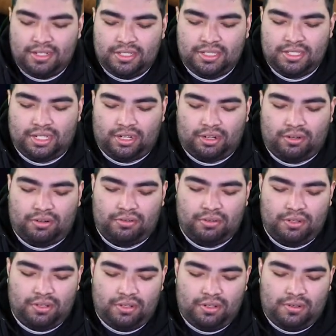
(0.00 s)
So
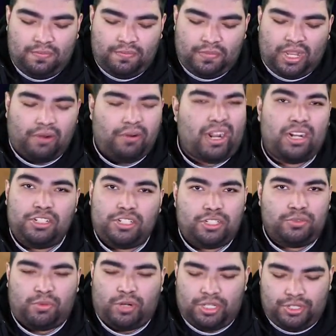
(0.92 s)
I'd rather
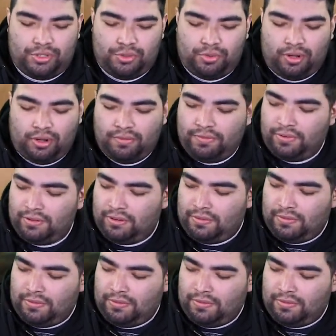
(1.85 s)
just run 2 of.